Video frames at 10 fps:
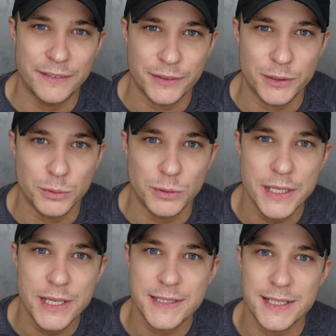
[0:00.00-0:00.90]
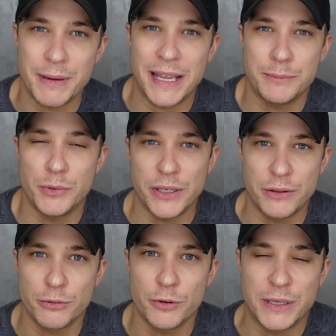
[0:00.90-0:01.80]
difficult to make money
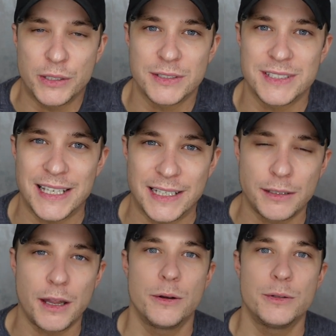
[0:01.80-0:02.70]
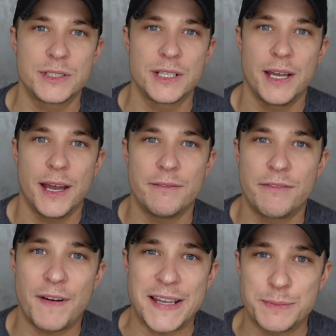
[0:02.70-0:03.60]
through because they're closed and
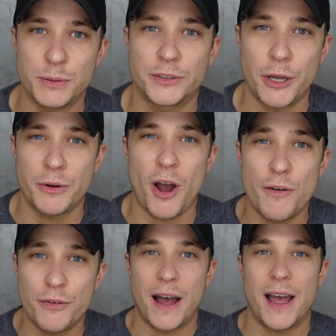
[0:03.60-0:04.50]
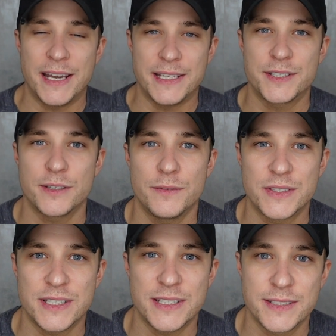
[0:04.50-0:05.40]
Facebook don't offer any
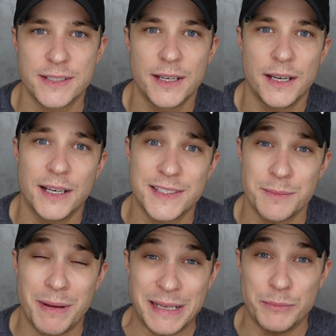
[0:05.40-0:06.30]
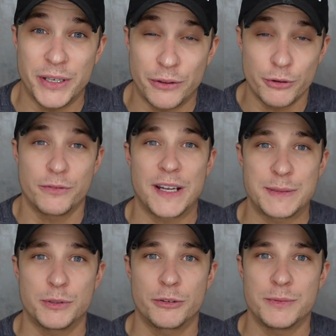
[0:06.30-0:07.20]
services to make money through
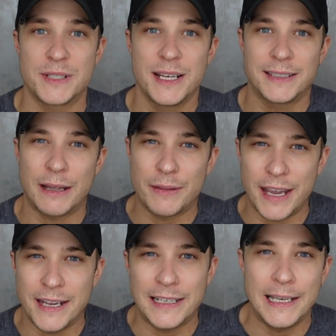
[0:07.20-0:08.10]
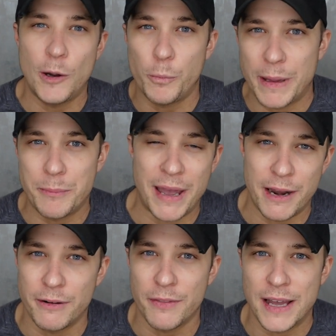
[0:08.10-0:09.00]
Facebook groups. Now, they're getting a little bit
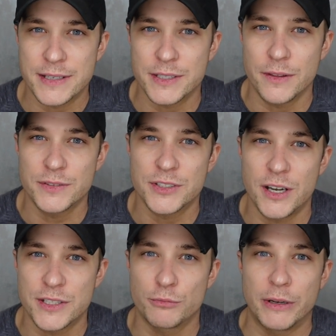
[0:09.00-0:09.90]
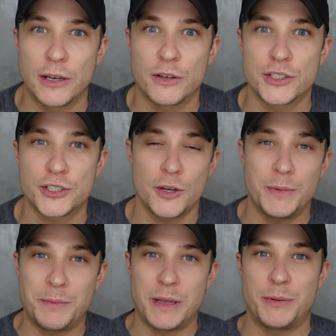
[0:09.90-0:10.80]
better at that, so they've started to realize so
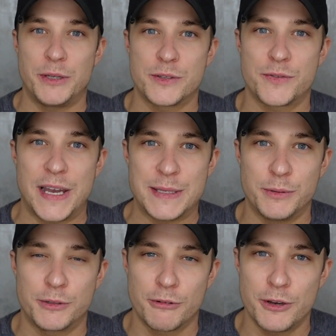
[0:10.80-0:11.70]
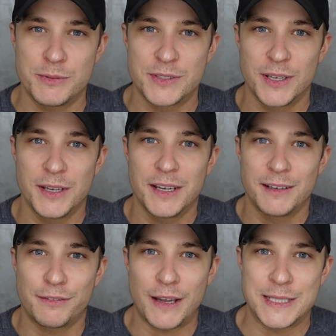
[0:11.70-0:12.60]
many people use Facebook groups
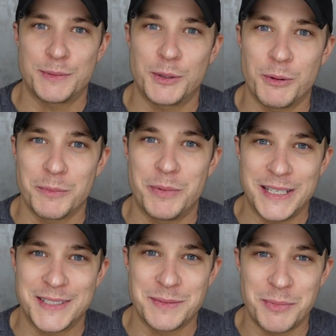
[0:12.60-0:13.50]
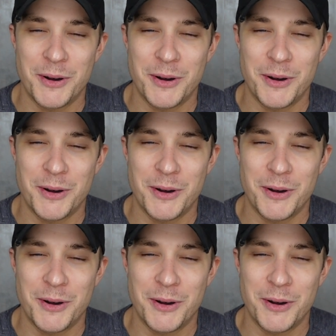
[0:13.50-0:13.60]
Facebook want a piece of the